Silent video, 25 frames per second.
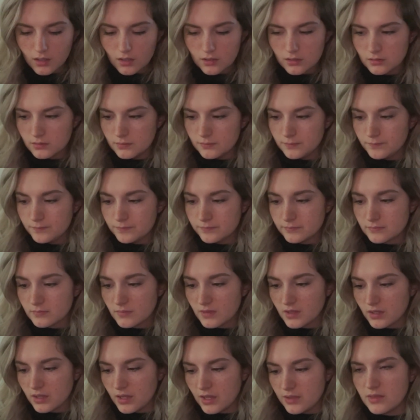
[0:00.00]
and
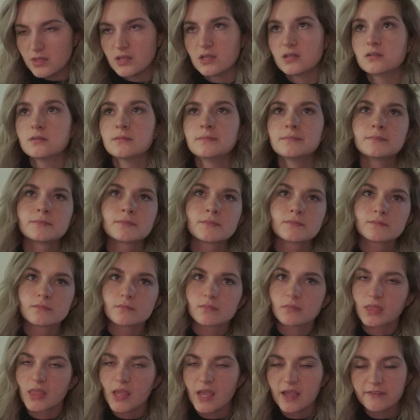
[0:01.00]
then
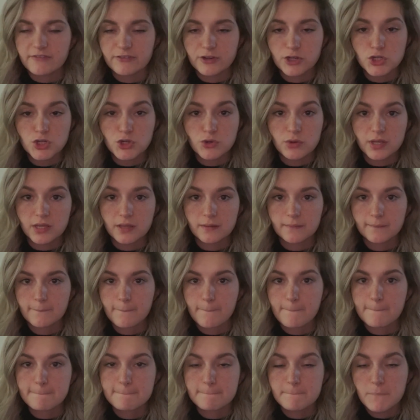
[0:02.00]
if you're doing
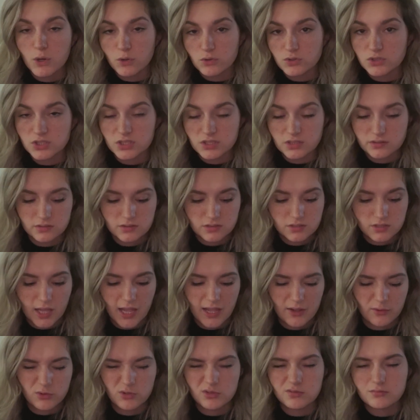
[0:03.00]
potions,
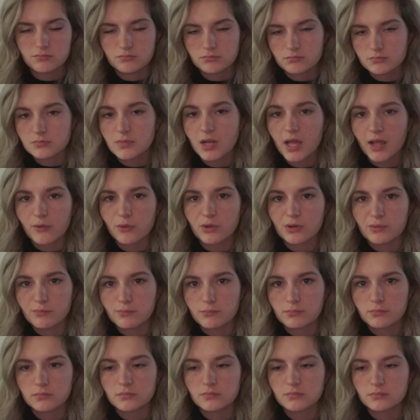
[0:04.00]
I would
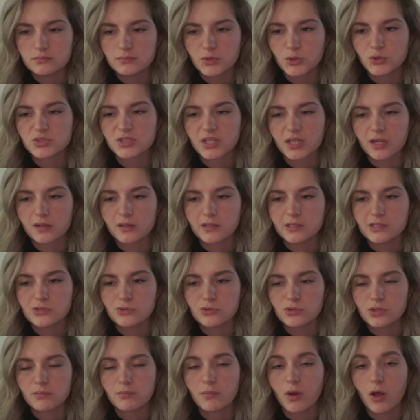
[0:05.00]
most likely do
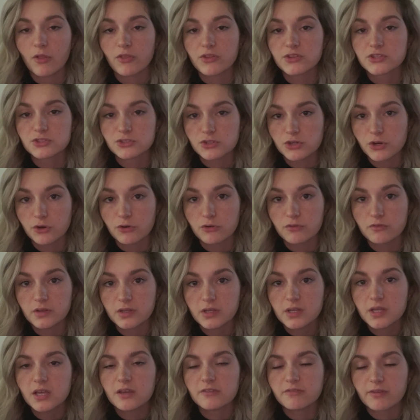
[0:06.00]
them on the stove
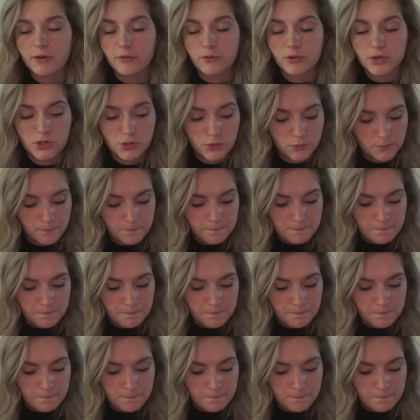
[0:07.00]
if I were you.